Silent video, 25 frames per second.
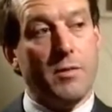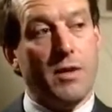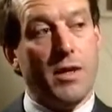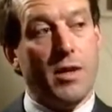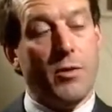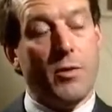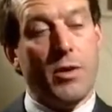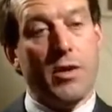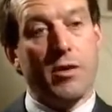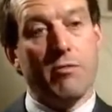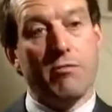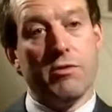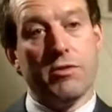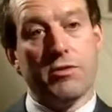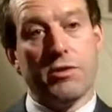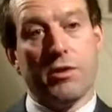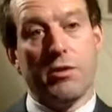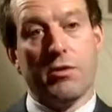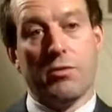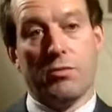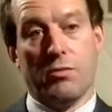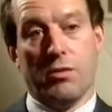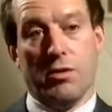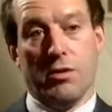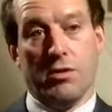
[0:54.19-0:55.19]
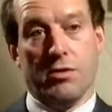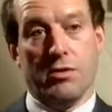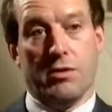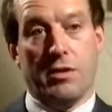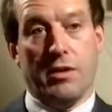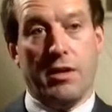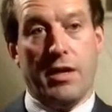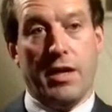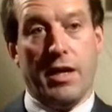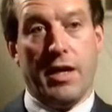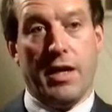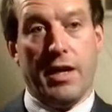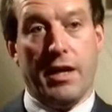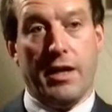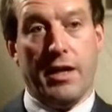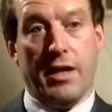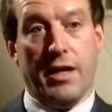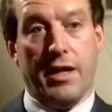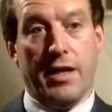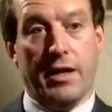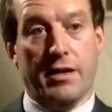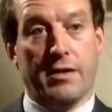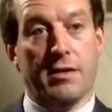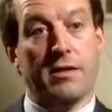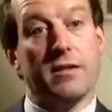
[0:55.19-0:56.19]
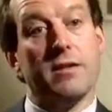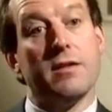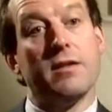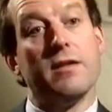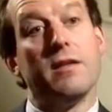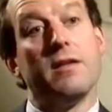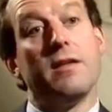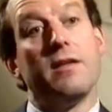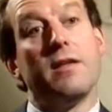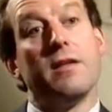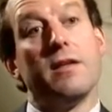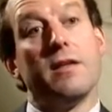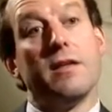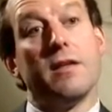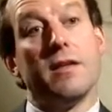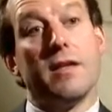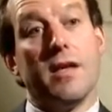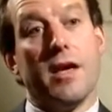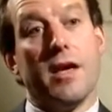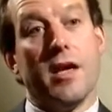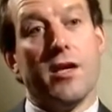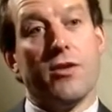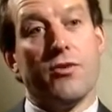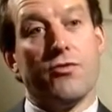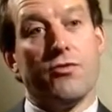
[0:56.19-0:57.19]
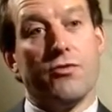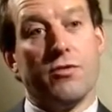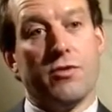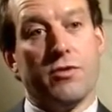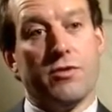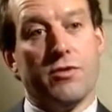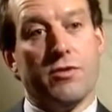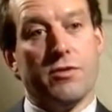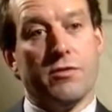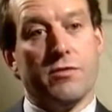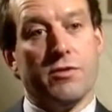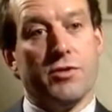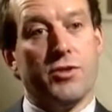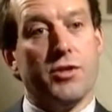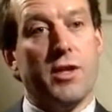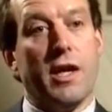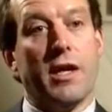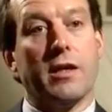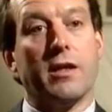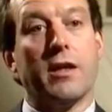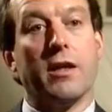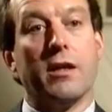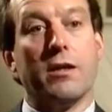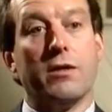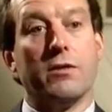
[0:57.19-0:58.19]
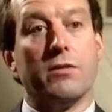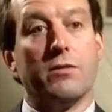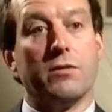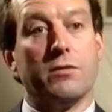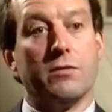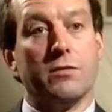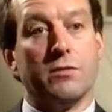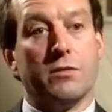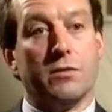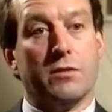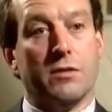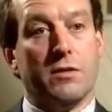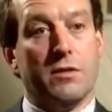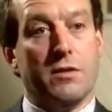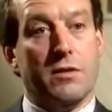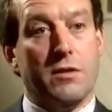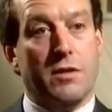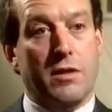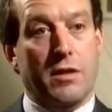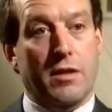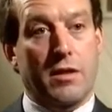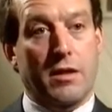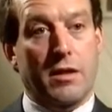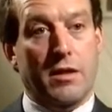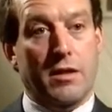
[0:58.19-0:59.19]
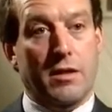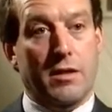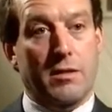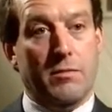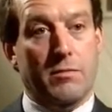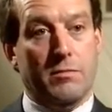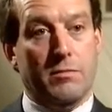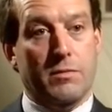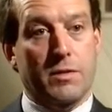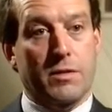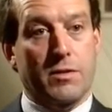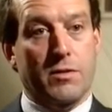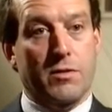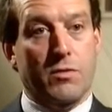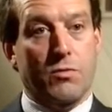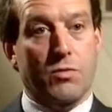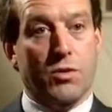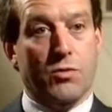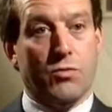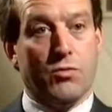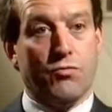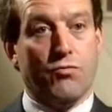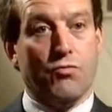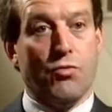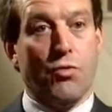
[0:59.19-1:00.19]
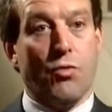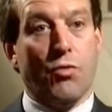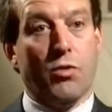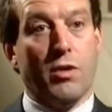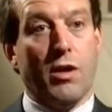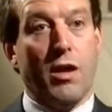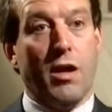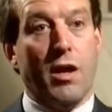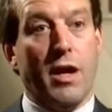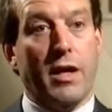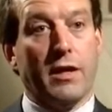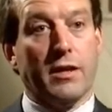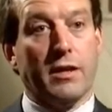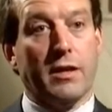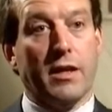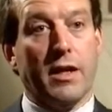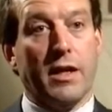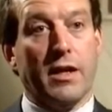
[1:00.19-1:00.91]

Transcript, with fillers: But anyway, the result was that I hit the entrance of a chateau, um, which was wrought iron